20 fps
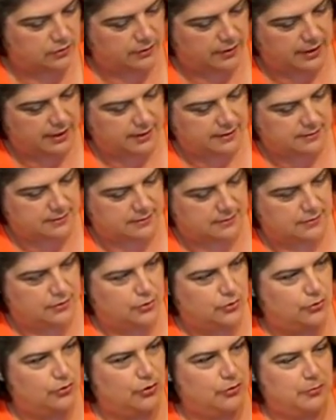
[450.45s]
Great,
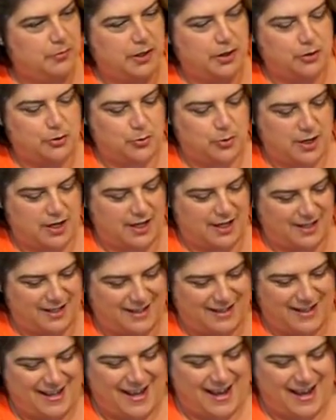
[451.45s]
do your better way.